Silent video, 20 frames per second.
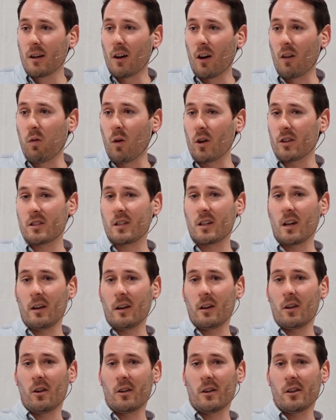of what's
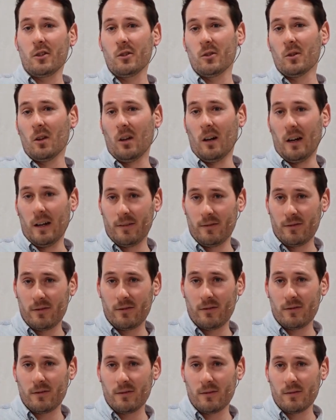going on in your life.
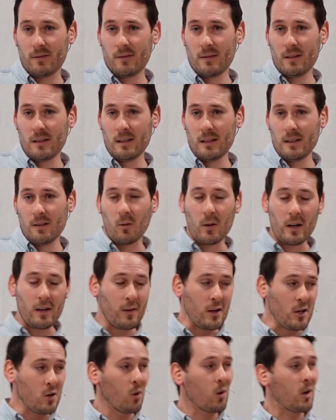
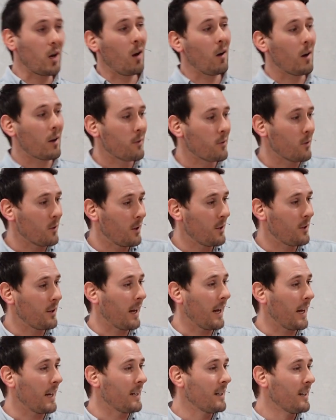Whatever you're going through
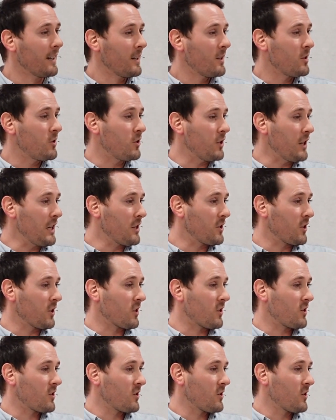today,
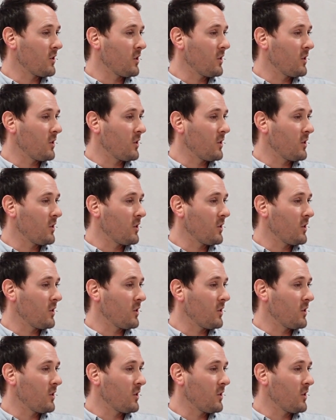Jesus